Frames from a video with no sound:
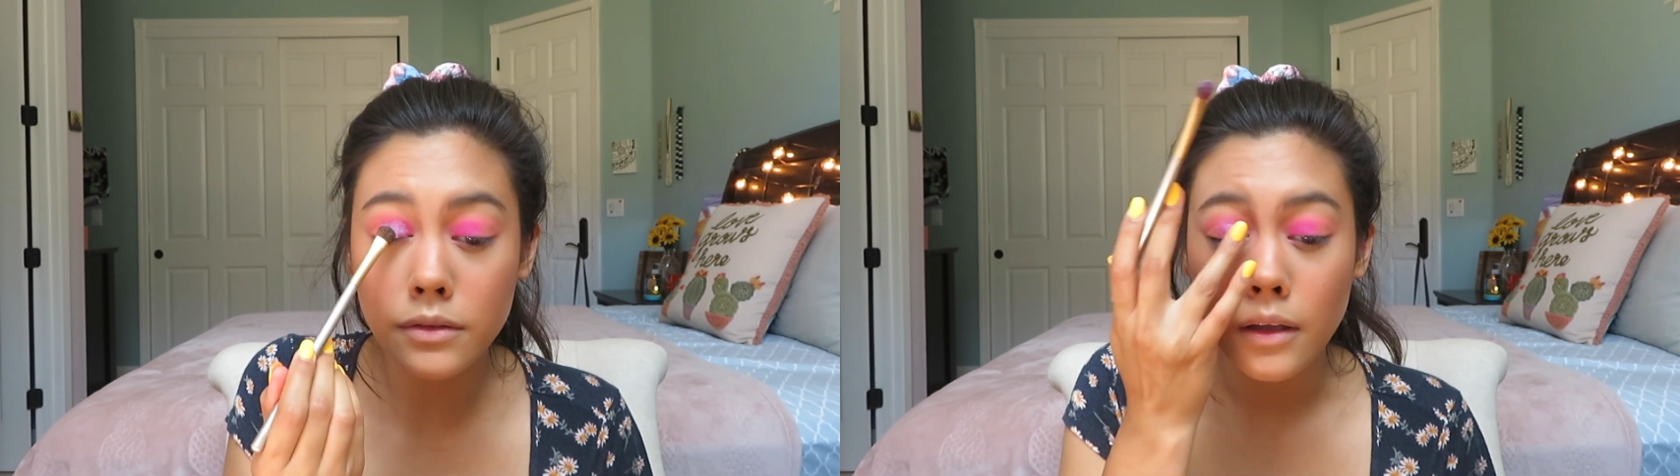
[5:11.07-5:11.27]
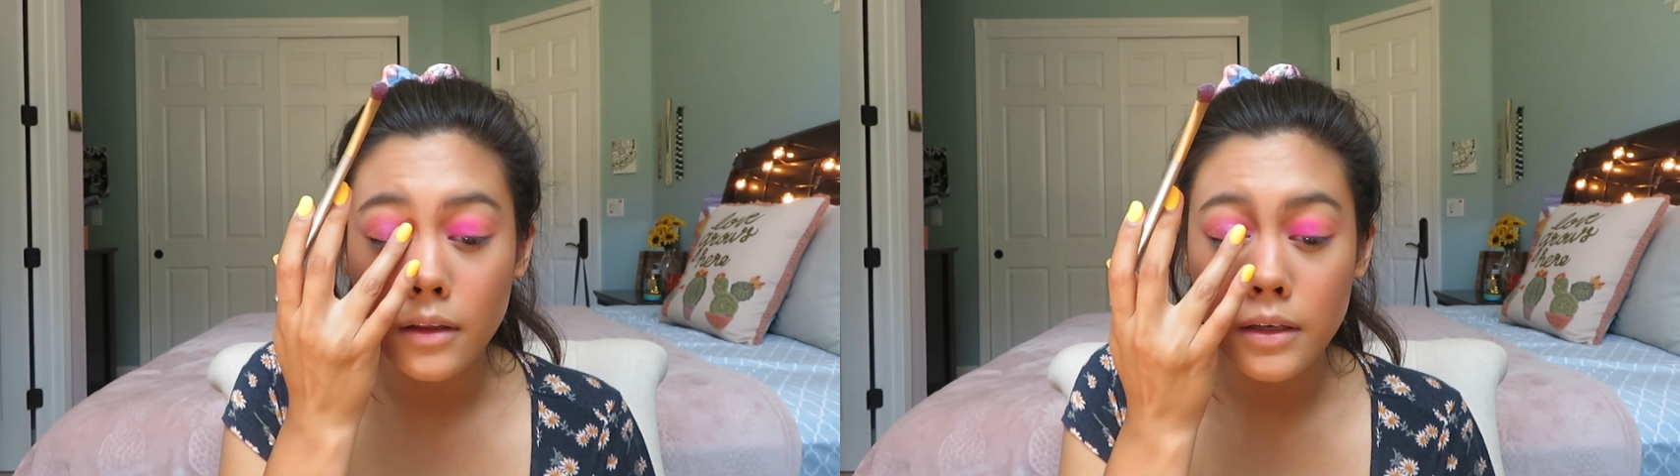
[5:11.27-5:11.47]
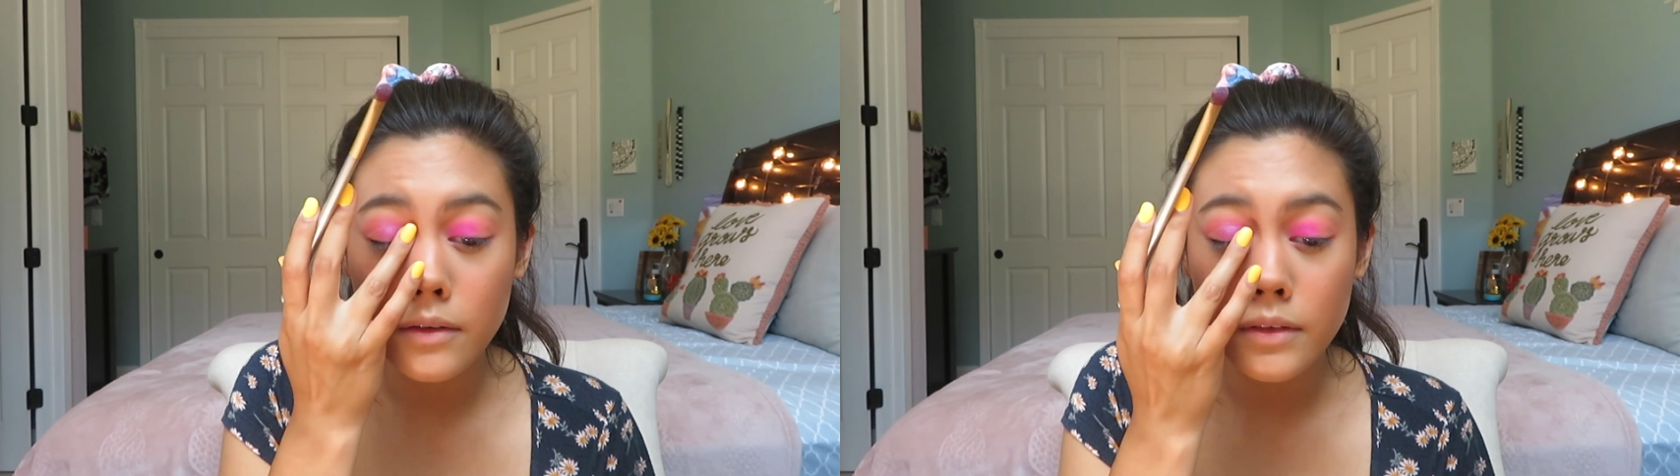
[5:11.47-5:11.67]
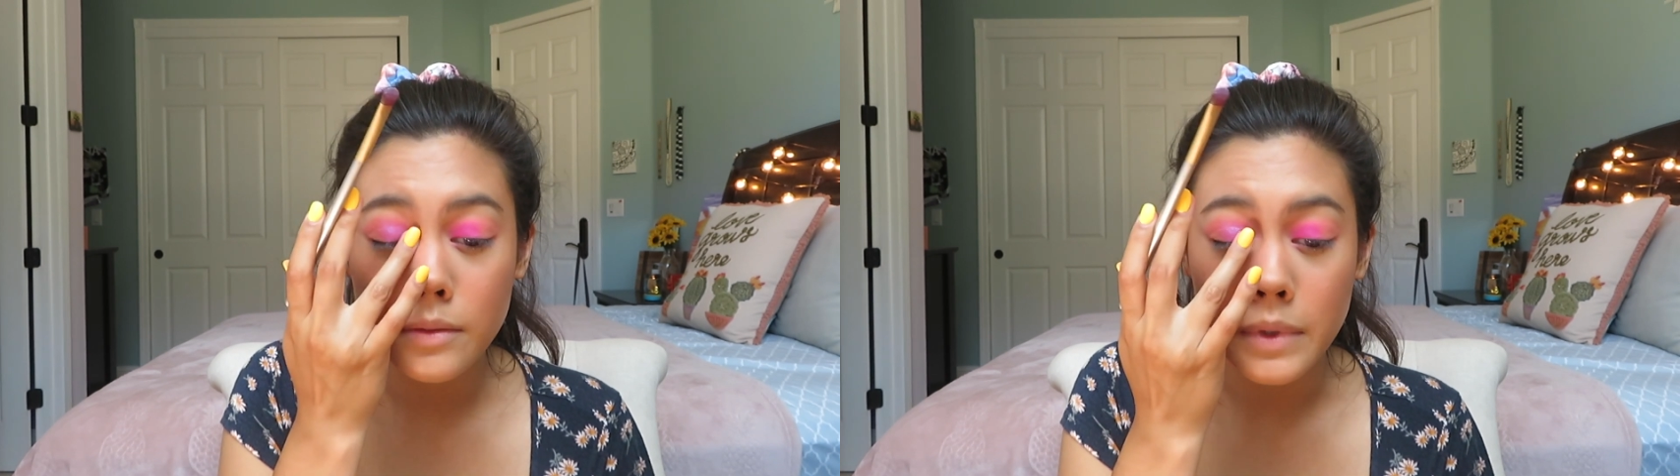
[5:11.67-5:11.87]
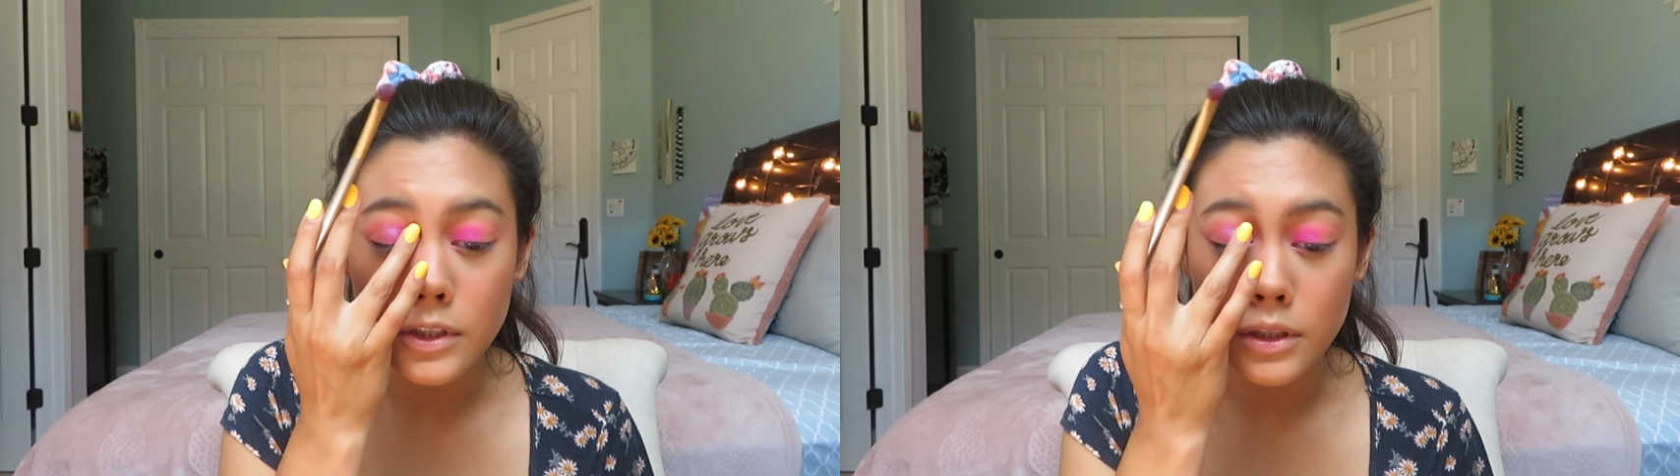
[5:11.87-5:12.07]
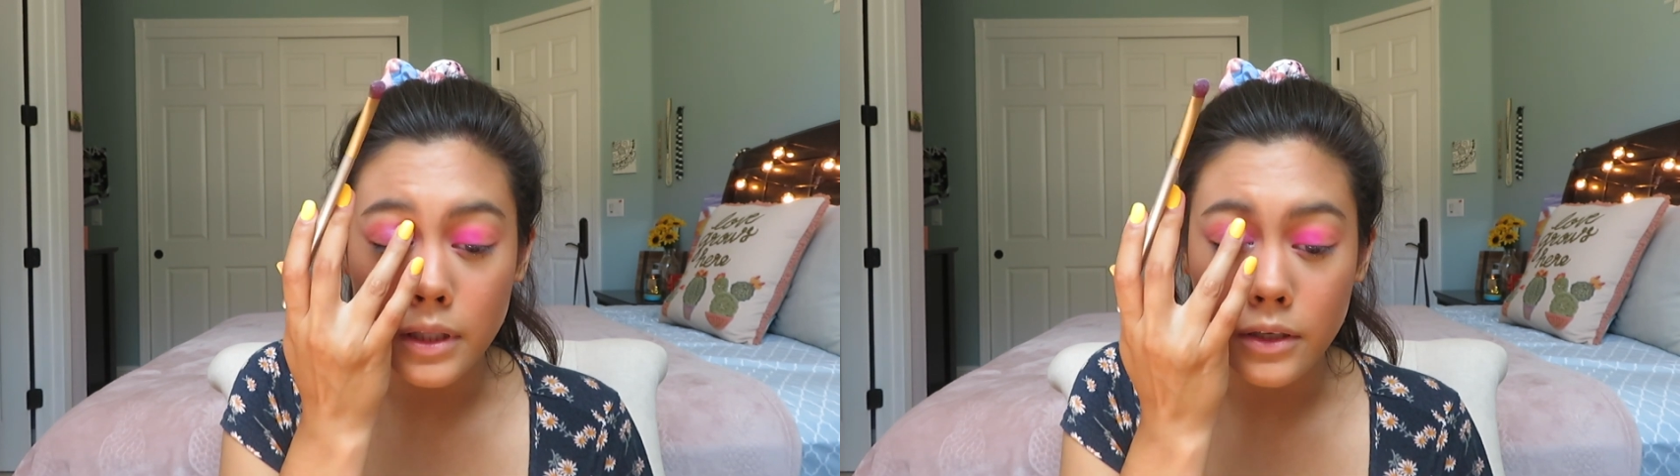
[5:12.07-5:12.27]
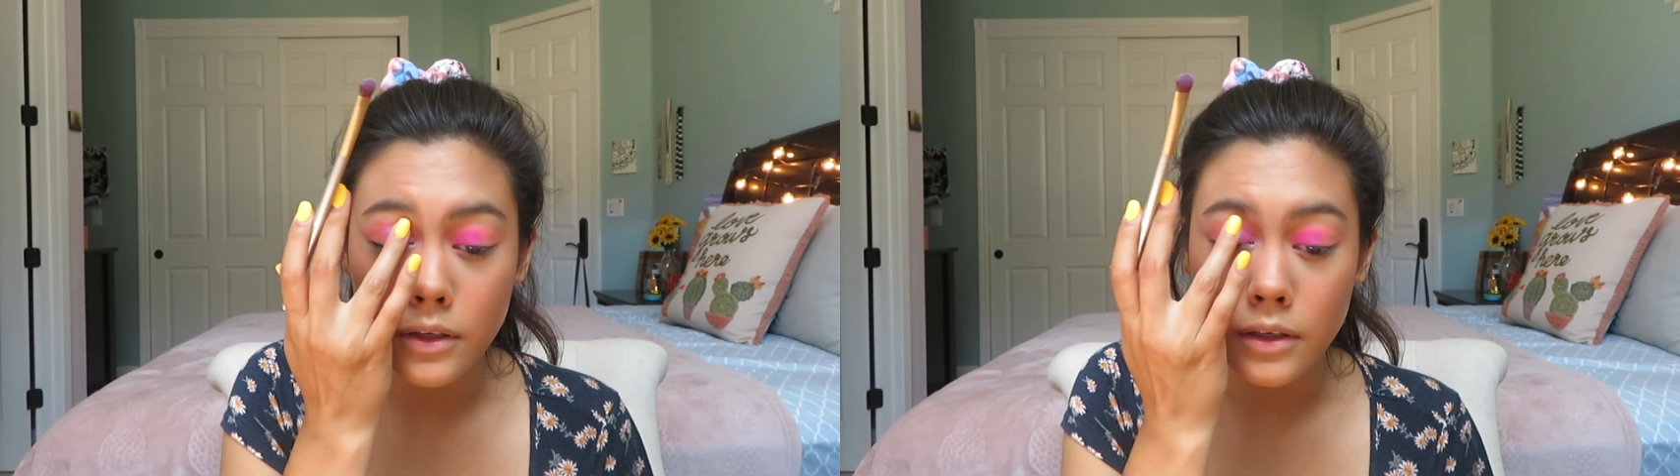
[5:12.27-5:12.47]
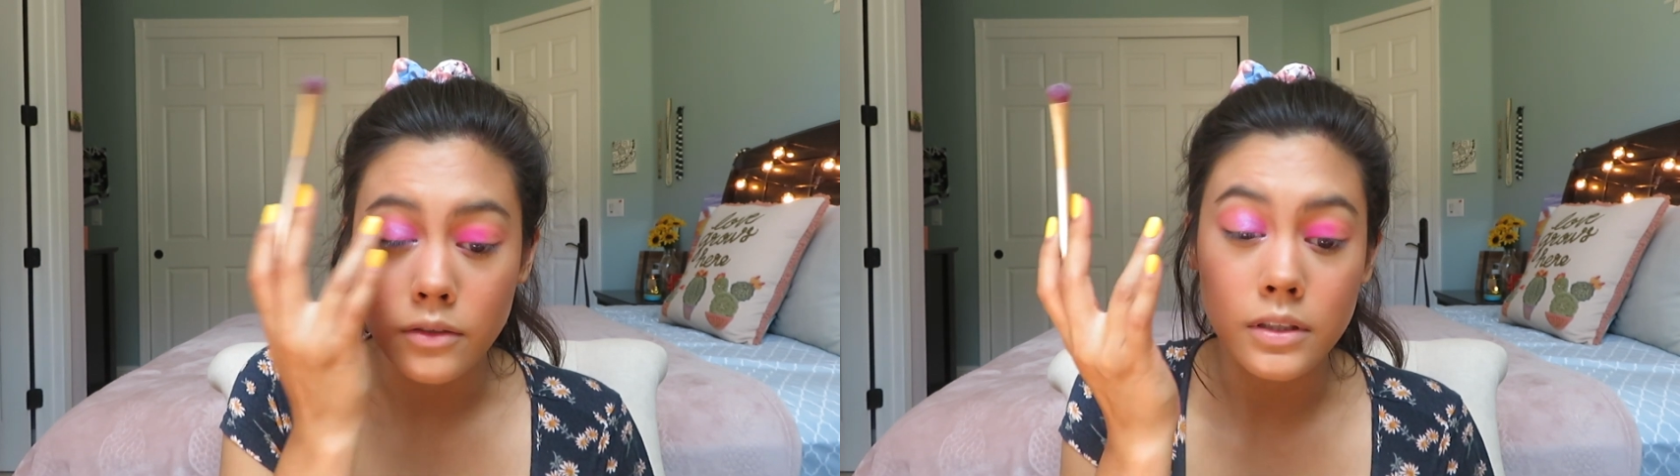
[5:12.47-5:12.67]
Kathleen even mentioned that you can use